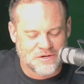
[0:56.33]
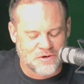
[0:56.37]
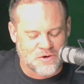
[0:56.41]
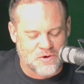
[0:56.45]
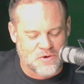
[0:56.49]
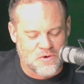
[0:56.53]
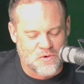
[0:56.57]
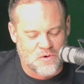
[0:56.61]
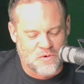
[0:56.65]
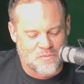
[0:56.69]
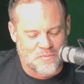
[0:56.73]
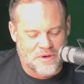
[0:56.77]

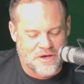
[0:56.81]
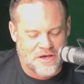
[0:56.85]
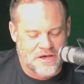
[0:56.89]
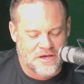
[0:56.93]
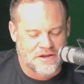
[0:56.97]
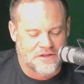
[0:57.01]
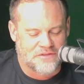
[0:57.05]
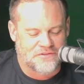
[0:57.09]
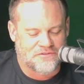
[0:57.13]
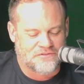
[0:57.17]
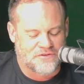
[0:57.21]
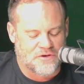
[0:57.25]
Cool, man.
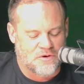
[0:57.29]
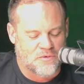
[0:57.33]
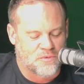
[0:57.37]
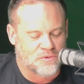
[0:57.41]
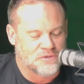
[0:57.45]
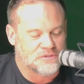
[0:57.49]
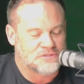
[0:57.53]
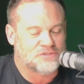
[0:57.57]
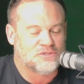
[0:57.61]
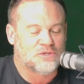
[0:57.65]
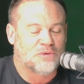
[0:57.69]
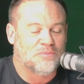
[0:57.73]
And so
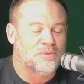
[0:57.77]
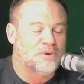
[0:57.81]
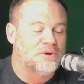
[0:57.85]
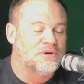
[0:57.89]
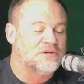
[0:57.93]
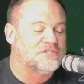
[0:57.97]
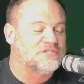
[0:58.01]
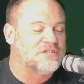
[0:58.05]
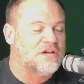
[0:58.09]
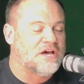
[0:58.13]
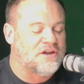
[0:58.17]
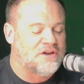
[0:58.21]
we're super
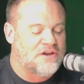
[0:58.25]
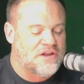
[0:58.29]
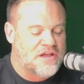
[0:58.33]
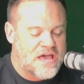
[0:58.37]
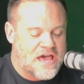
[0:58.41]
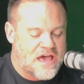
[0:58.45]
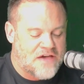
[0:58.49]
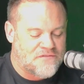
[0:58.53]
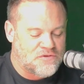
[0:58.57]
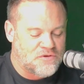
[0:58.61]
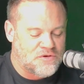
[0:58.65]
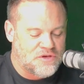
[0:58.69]
excited to
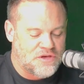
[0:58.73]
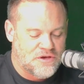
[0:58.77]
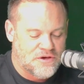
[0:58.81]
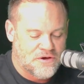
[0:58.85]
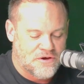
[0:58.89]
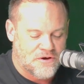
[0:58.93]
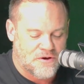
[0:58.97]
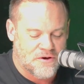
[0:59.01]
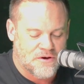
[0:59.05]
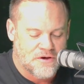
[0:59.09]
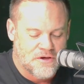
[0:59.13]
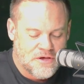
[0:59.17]
have you
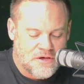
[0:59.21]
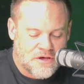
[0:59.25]
here.